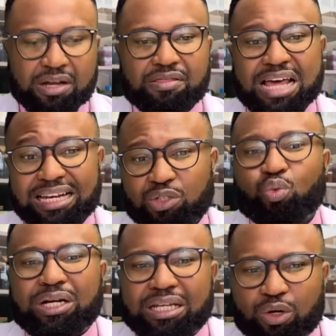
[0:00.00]
That is
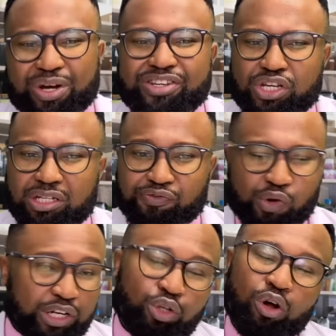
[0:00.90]
what a question is for.
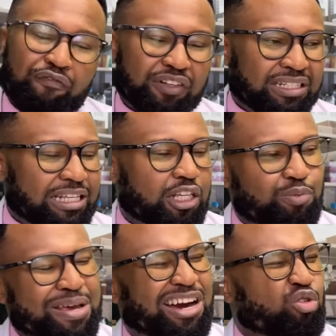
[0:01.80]
And you'll often see the
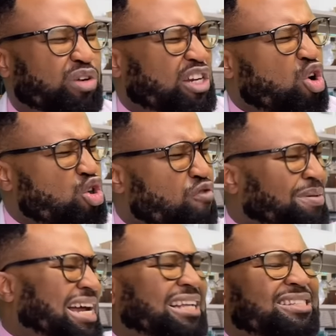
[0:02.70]
speaker ruling, no, you've
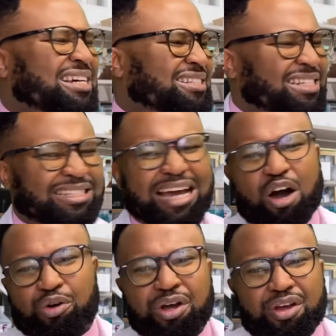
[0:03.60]
been answered, sit down,